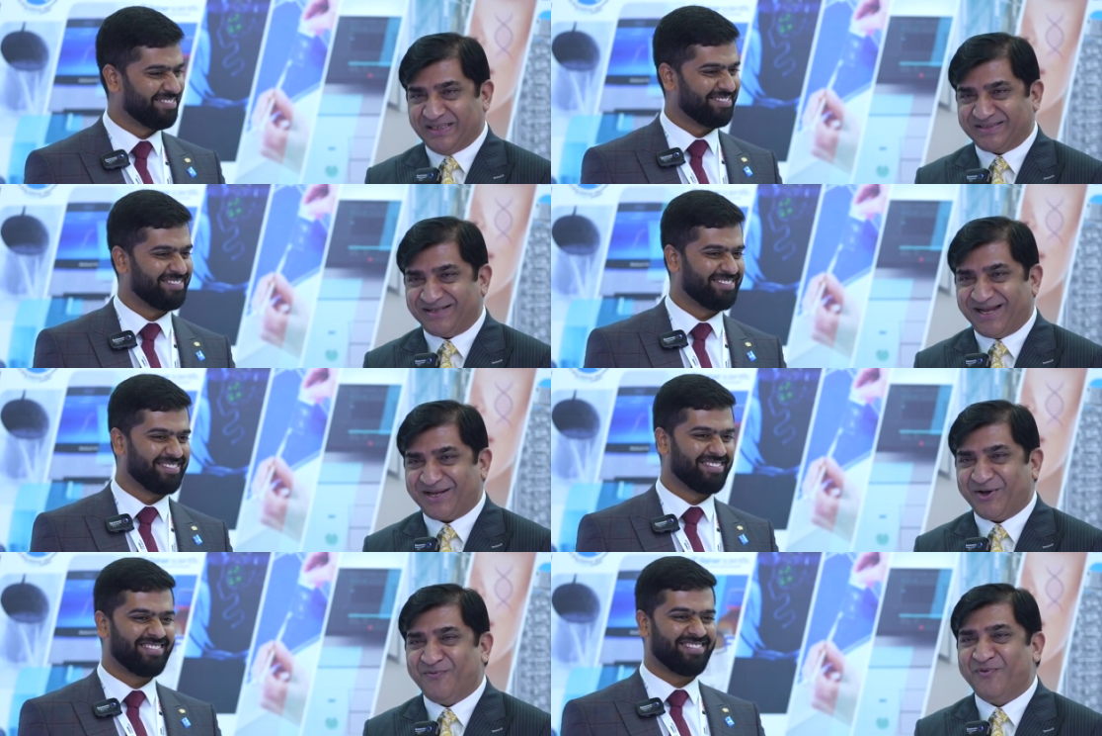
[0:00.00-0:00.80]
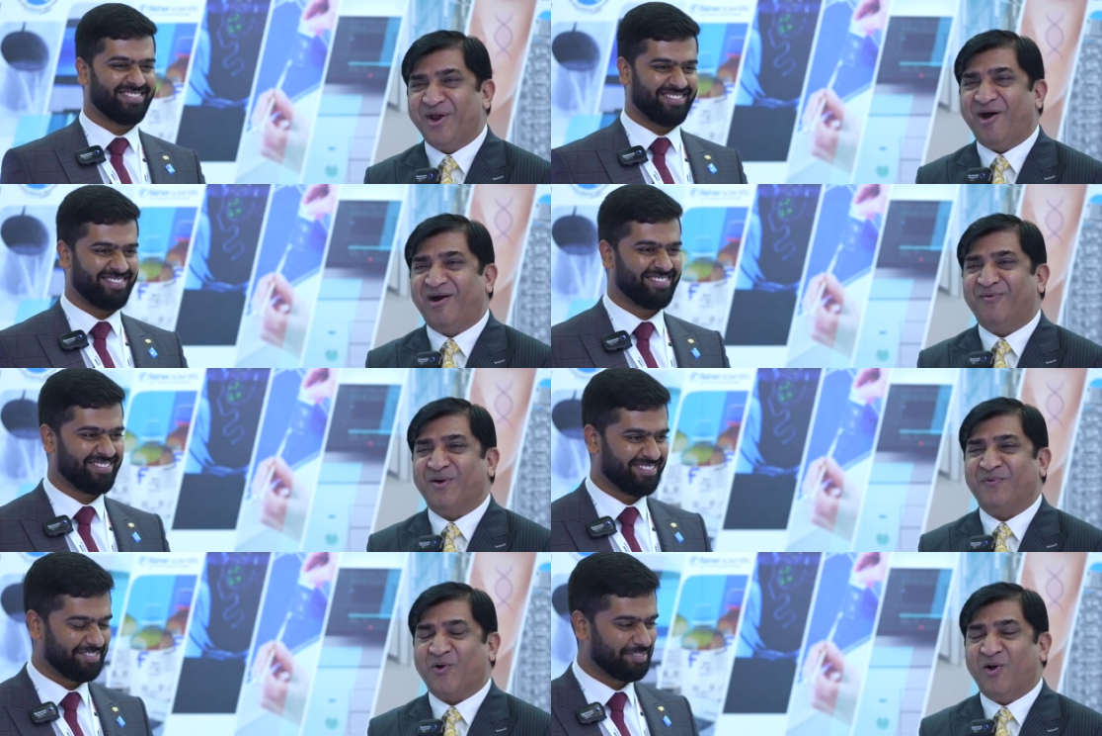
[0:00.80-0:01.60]
Speaker 1: to us. Like you know, we
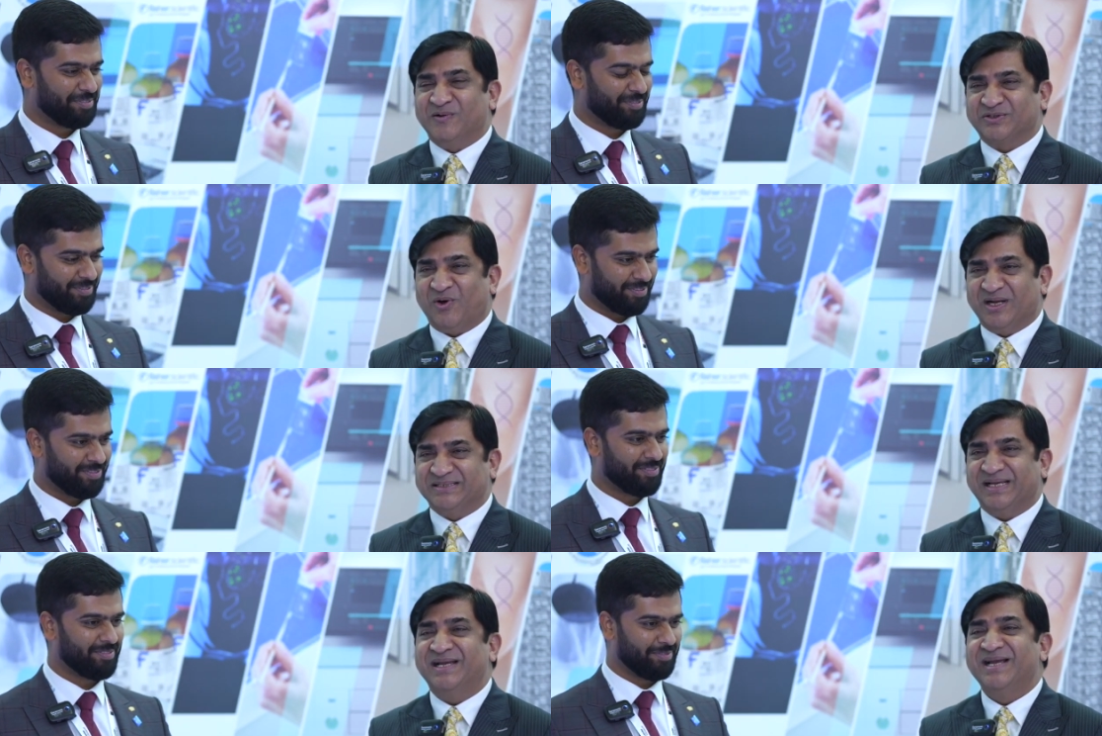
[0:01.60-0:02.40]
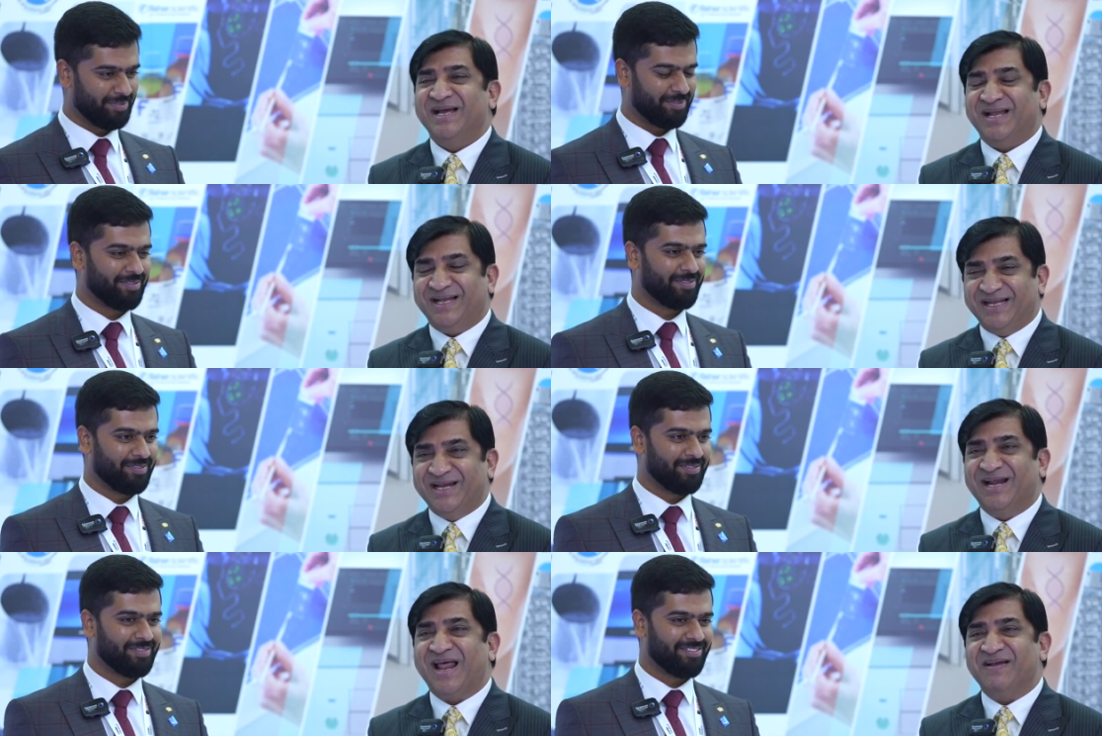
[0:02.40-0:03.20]
are what we always call as a
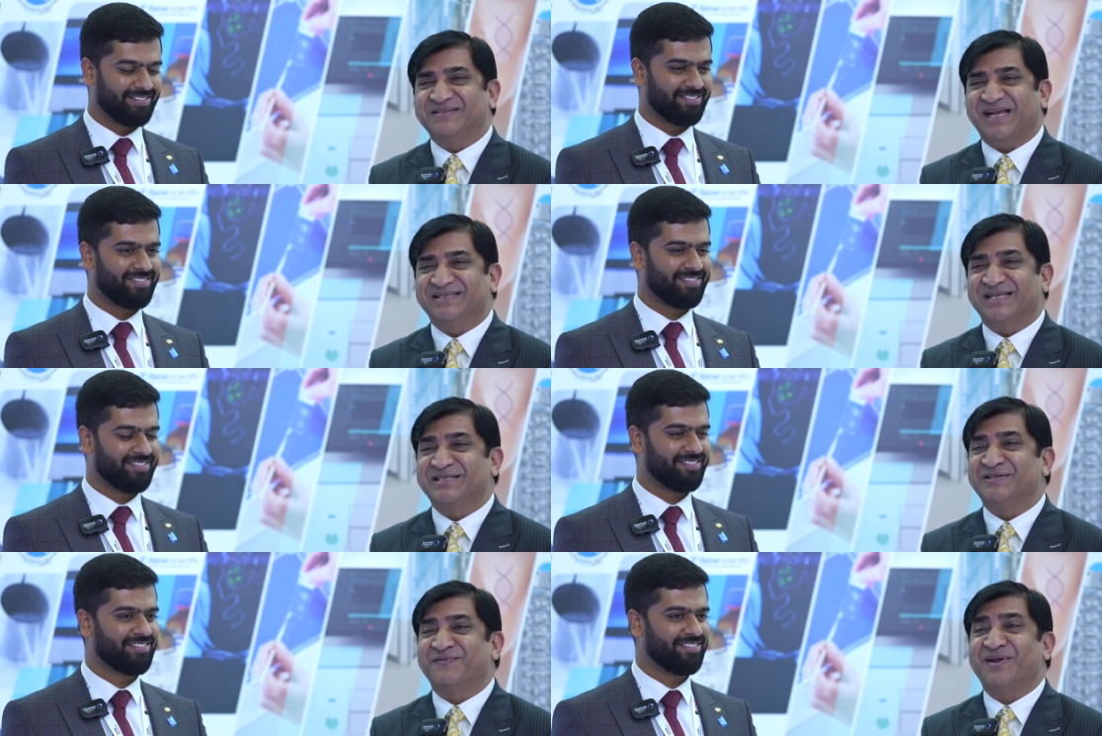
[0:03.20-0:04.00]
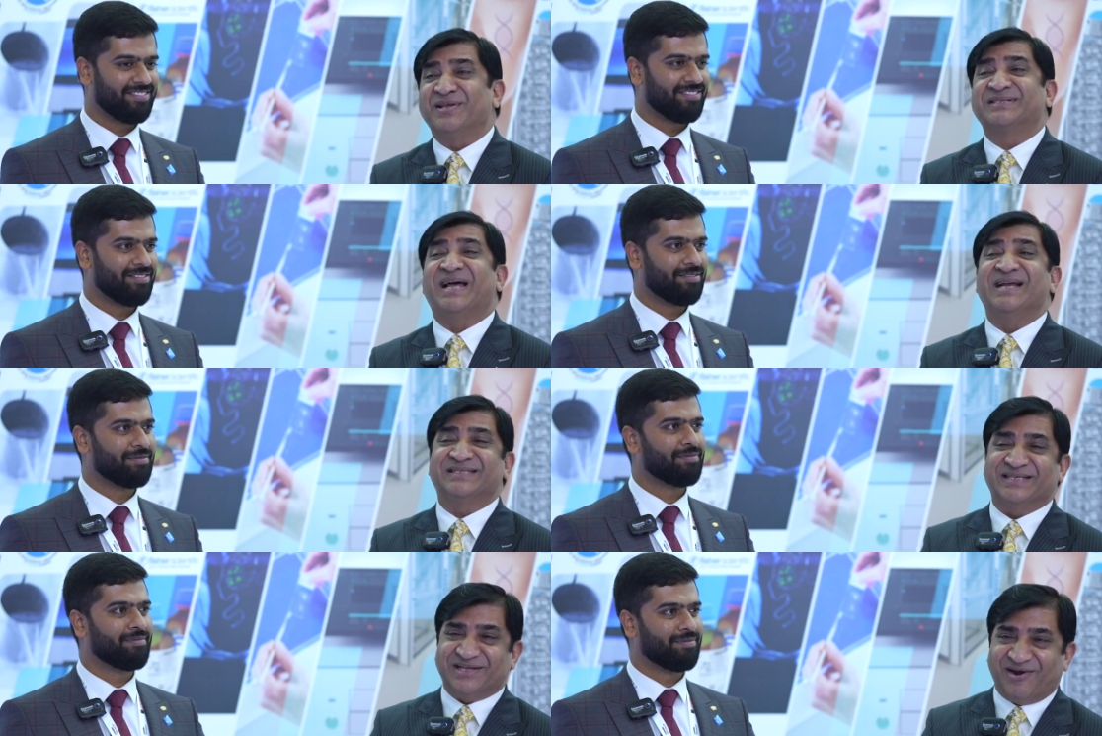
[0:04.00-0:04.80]
leader life sciences is where the
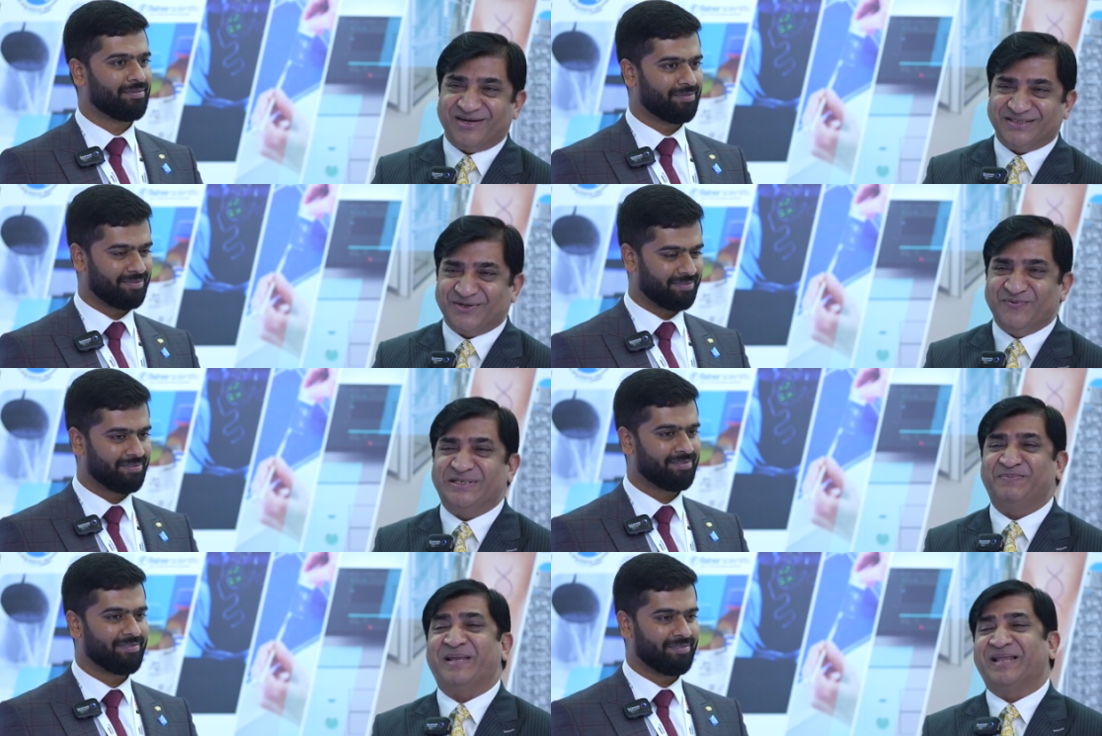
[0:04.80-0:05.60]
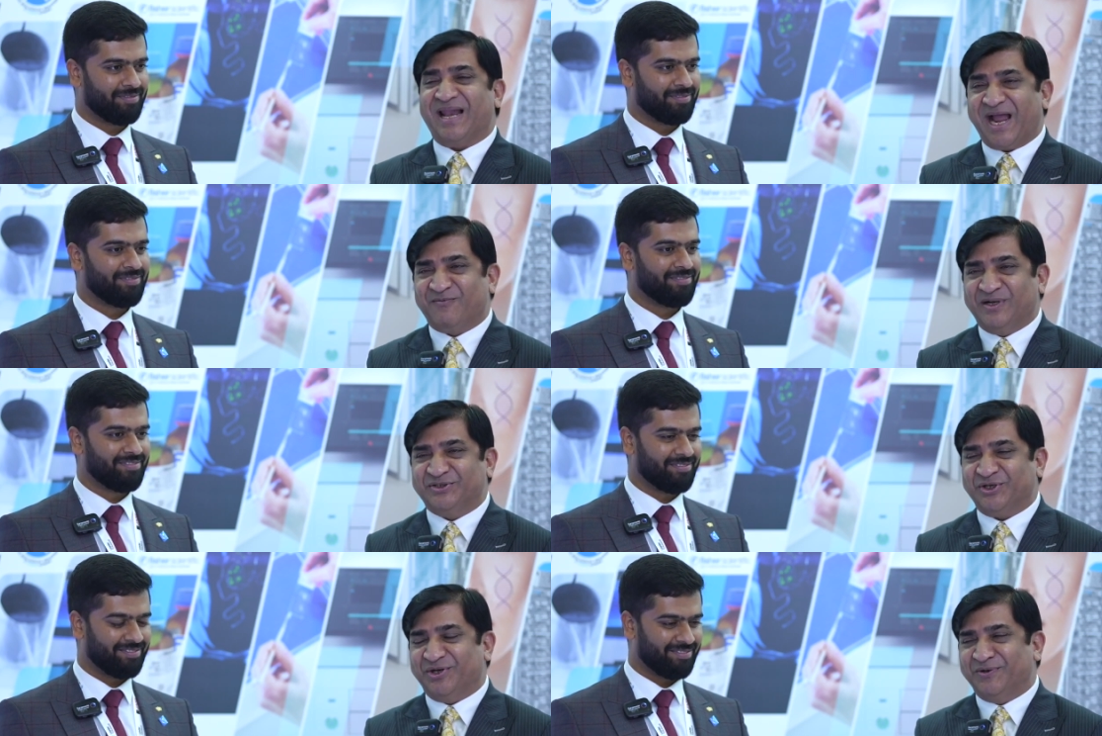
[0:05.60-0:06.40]
sciences are. So we speak the
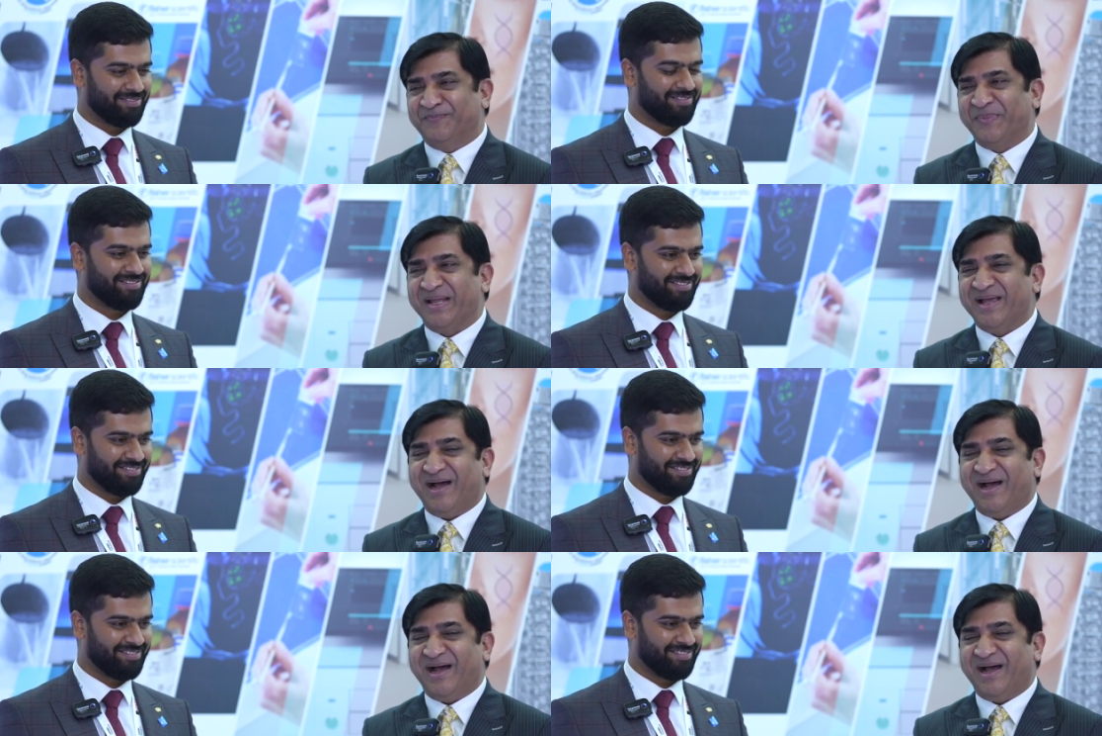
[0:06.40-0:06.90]
language, you know.